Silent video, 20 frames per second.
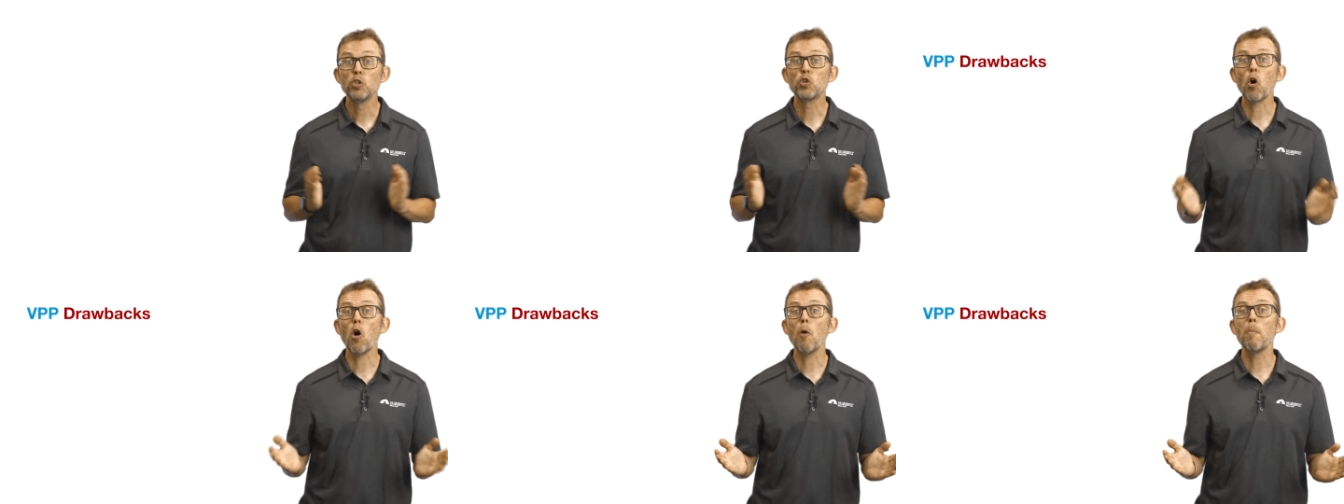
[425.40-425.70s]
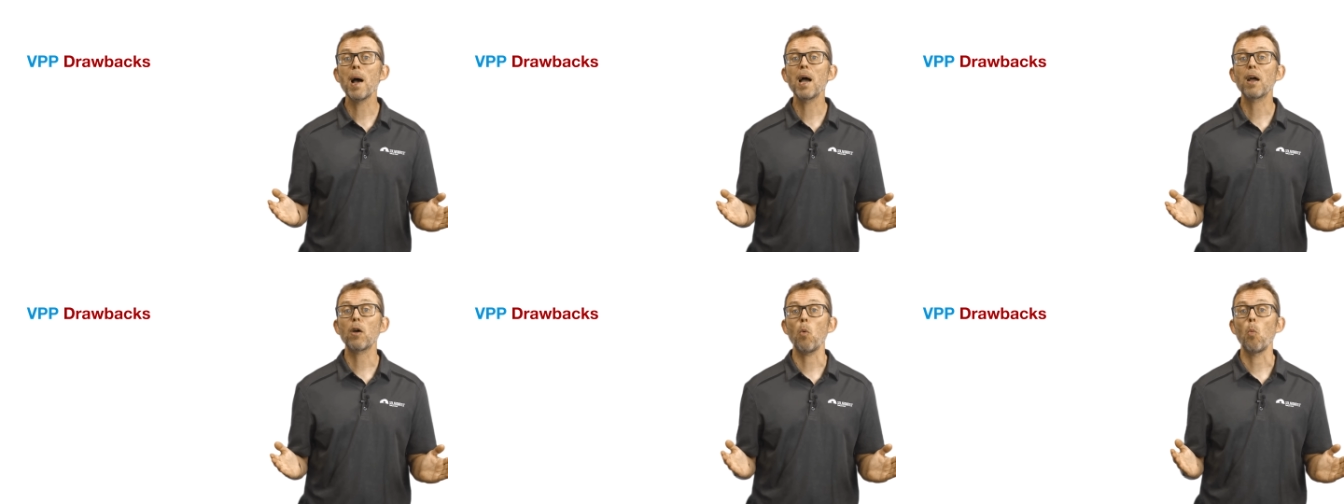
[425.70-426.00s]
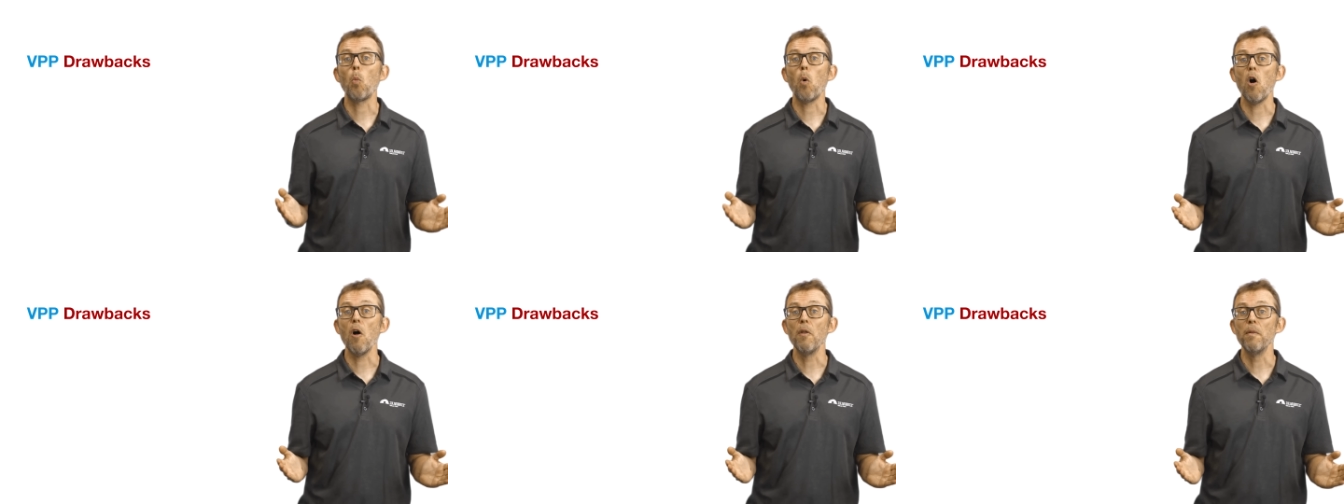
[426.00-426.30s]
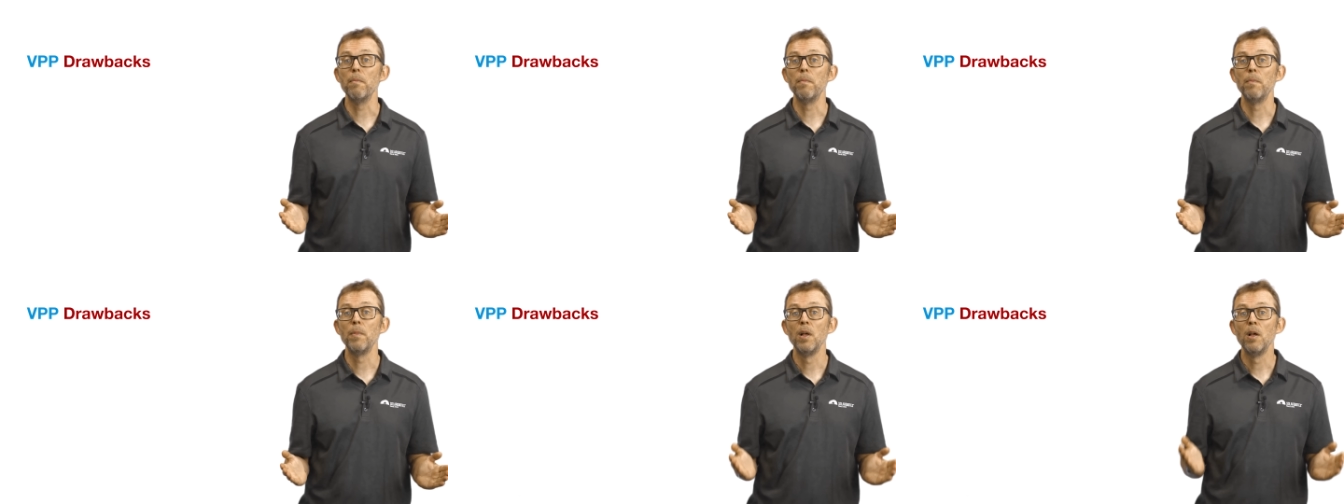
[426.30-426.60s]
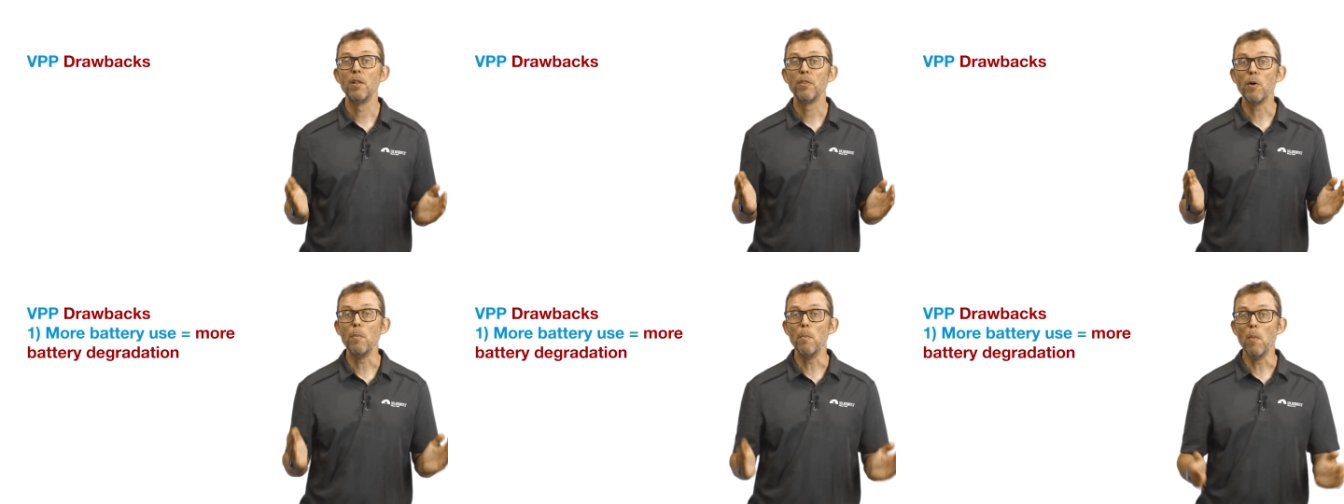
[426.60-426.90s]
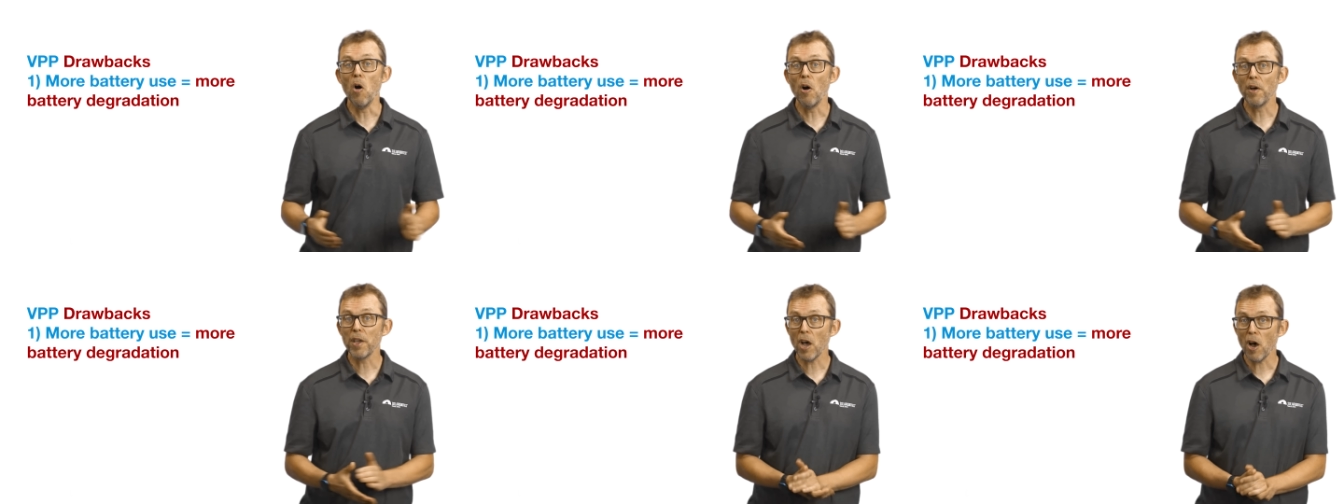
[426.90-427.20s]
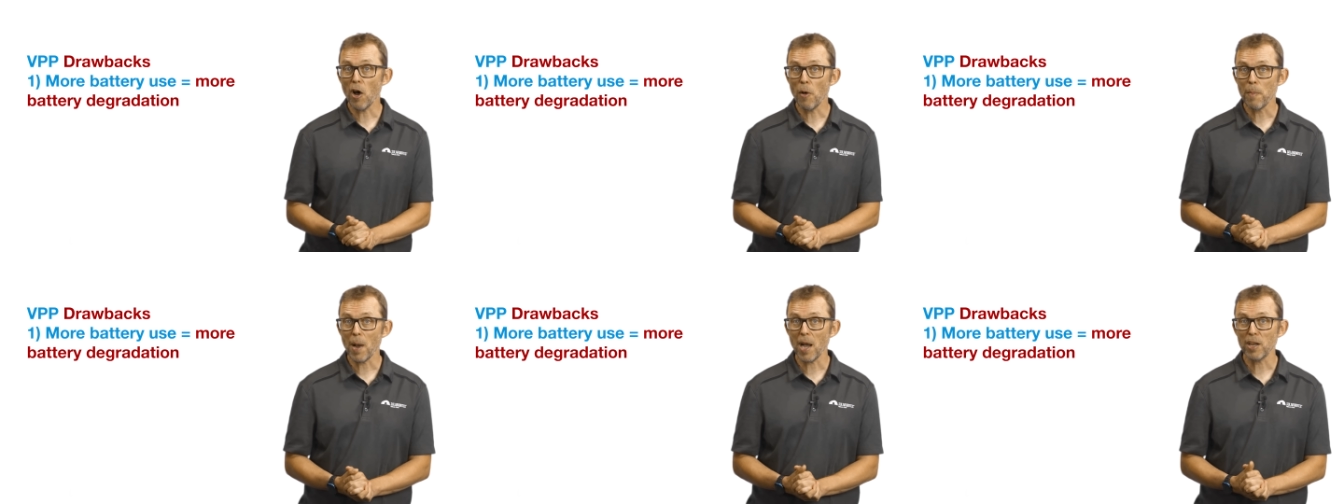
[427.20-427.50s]
Drawback 1. The more your
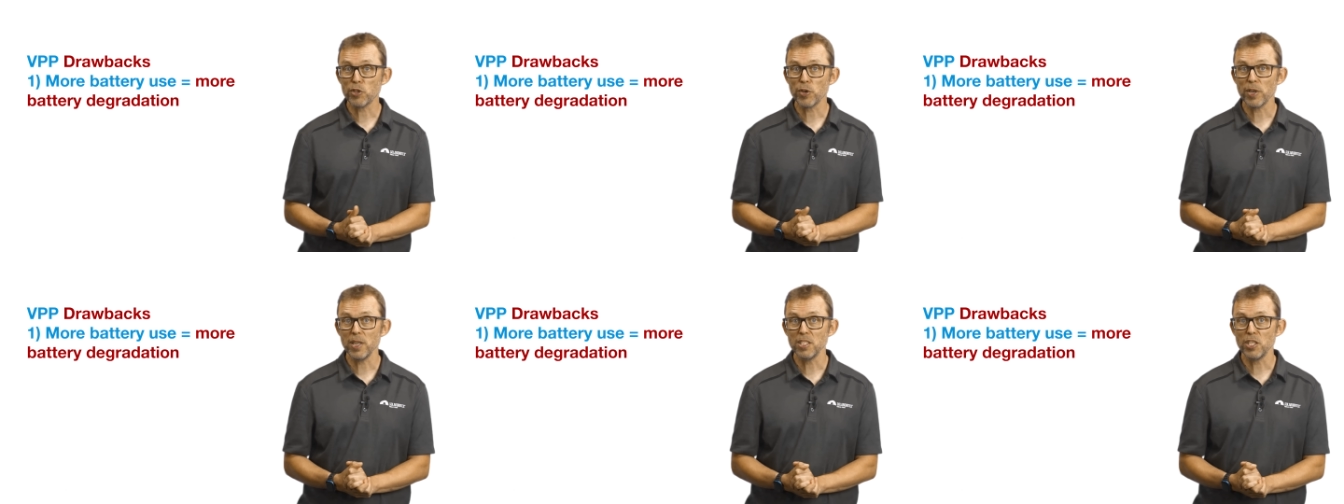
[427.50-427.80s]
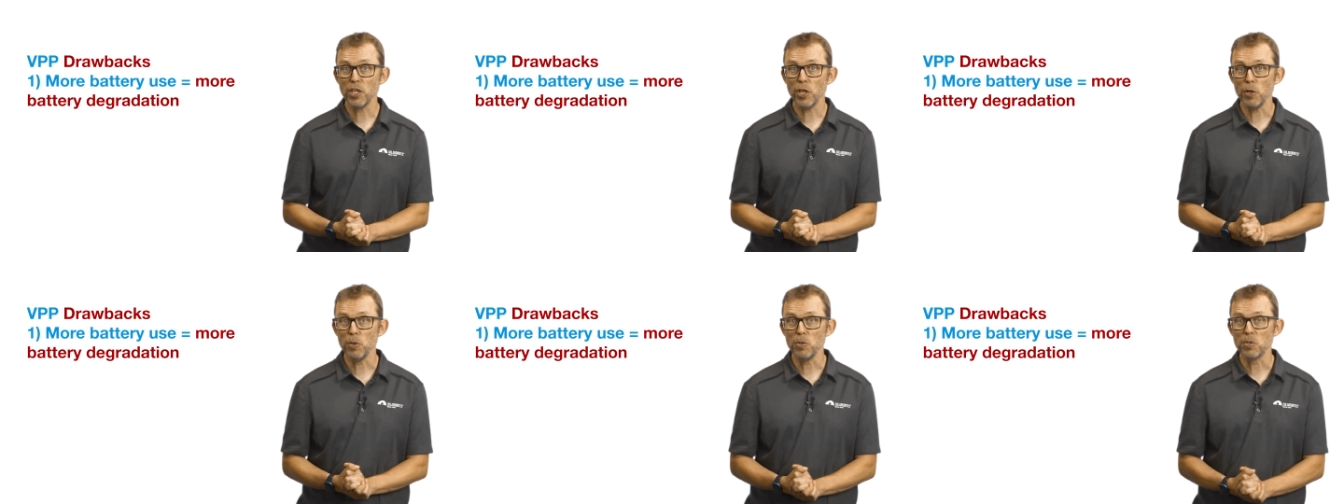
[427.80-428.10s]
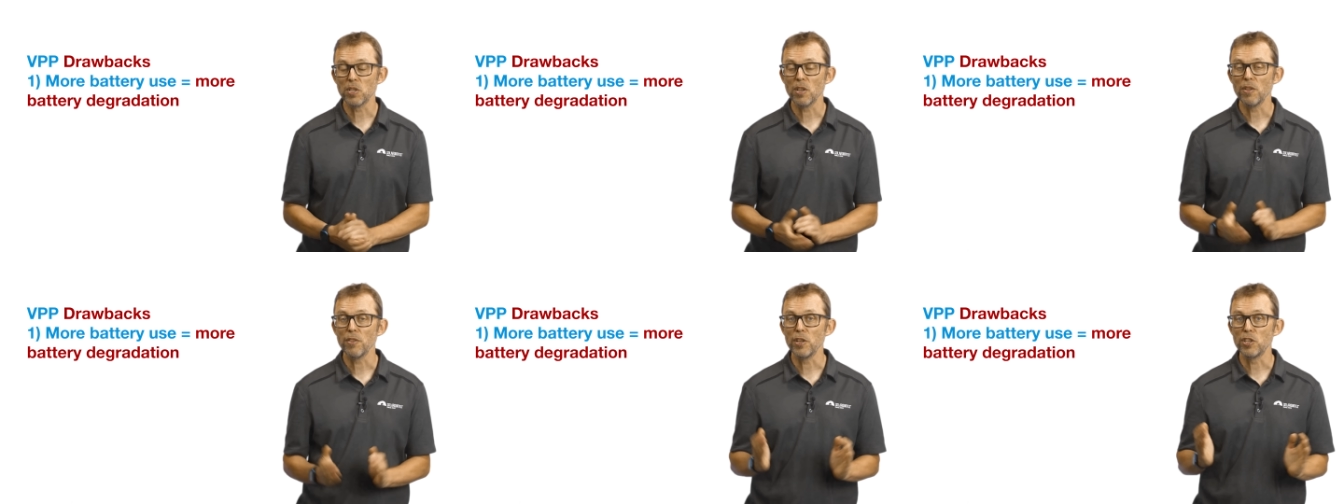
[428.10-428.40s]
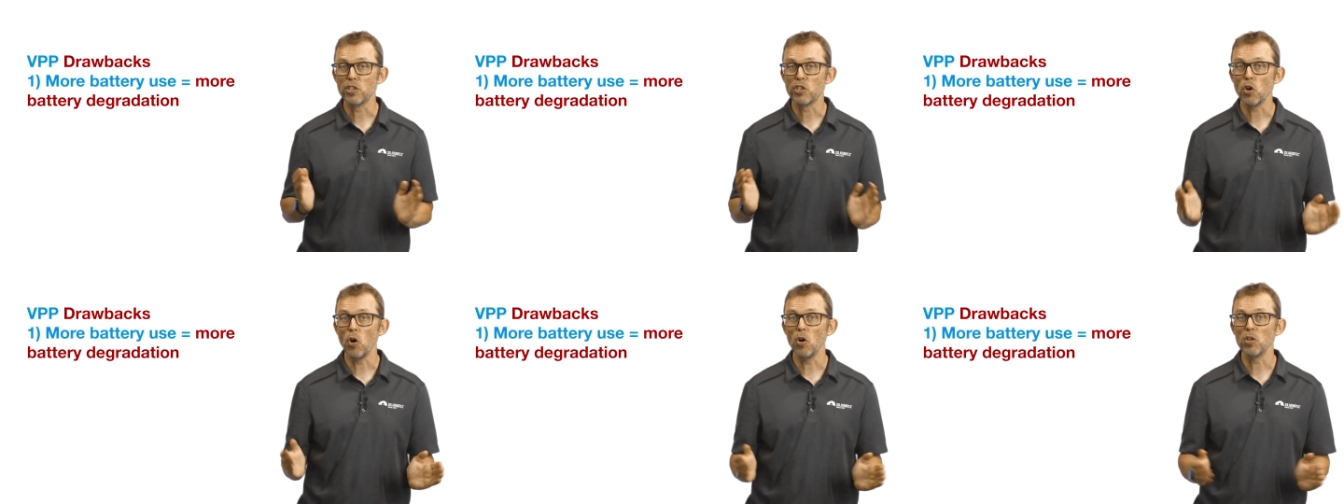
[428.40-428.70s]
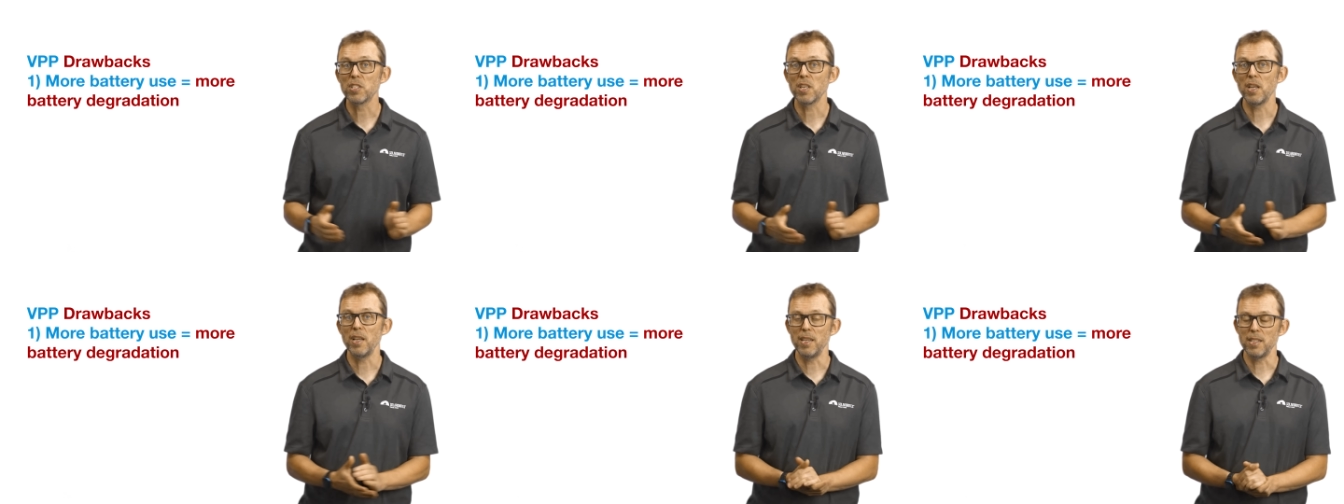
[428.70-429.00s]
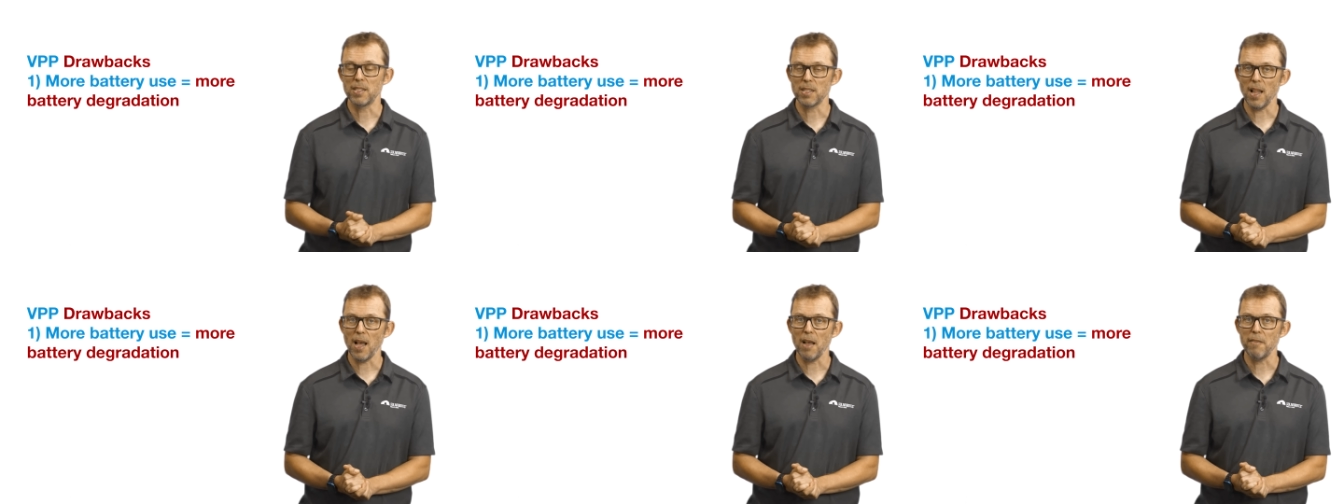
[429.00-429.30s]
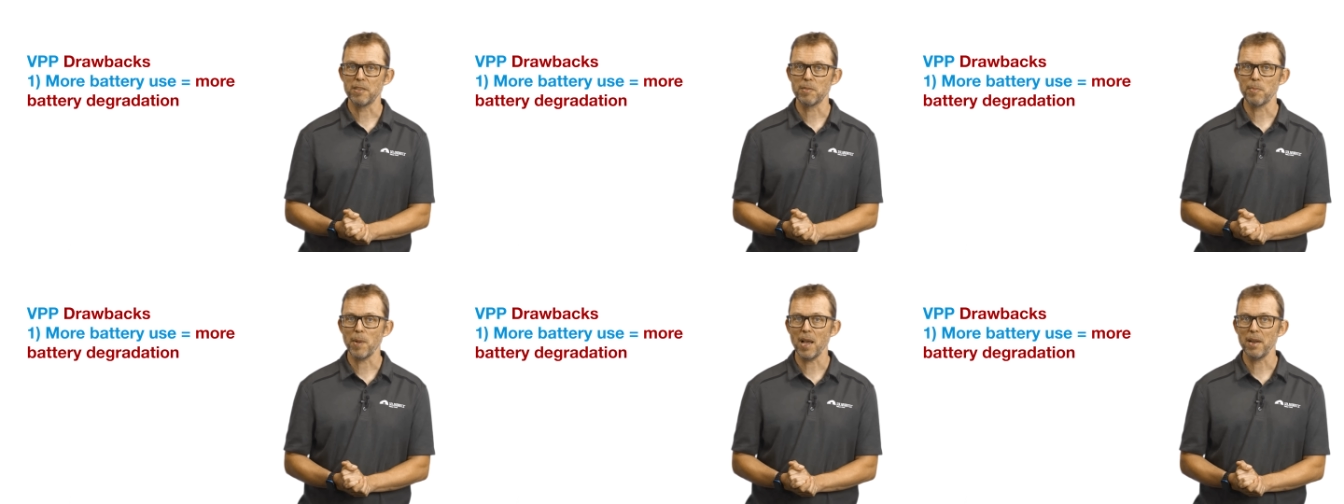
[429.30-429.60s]
home battery is used, the shorter its
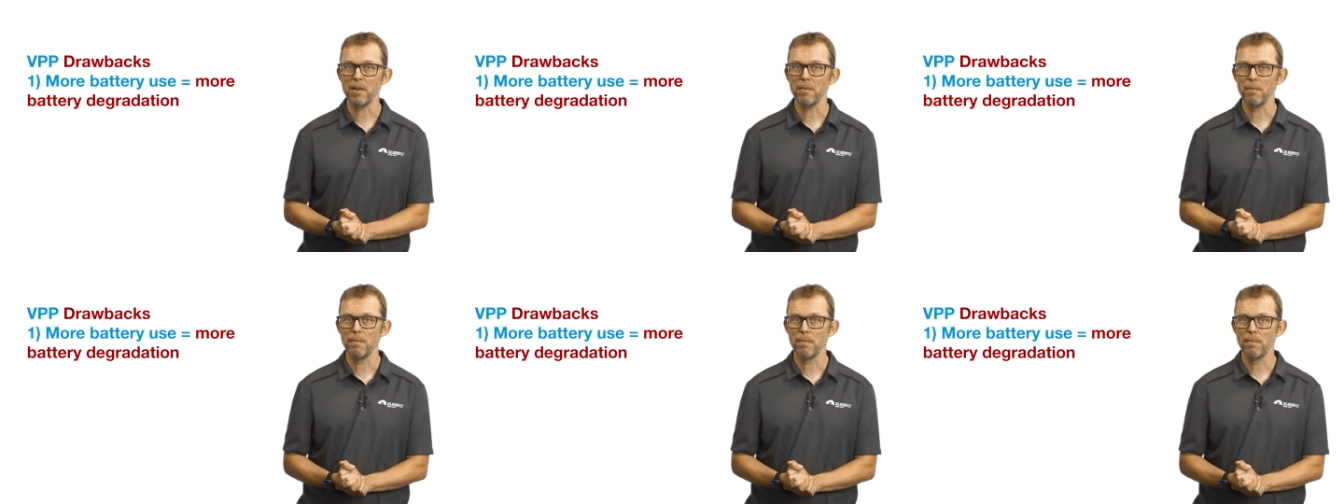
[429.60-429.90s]
lifespan.